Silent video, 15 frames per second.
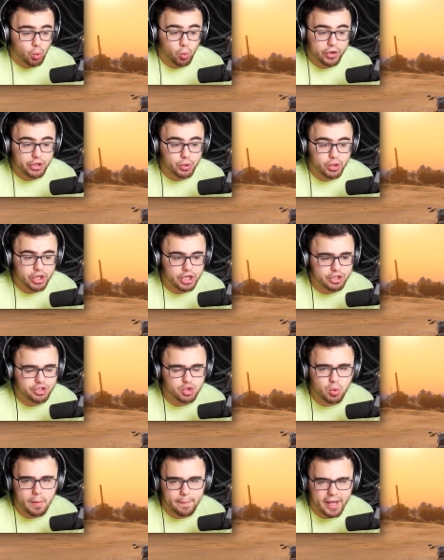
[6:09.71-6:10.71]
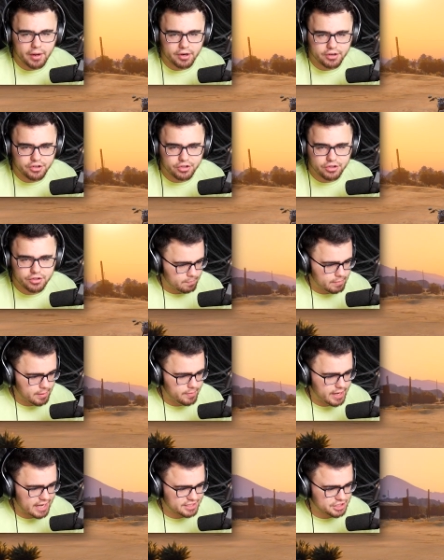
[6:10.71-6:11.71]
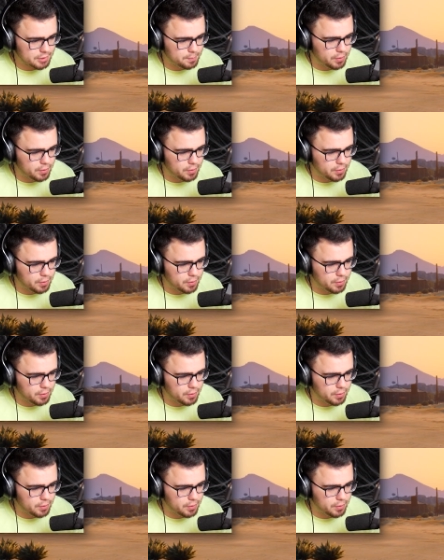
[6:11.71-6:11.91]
What are you gonna do about it? Maybe I should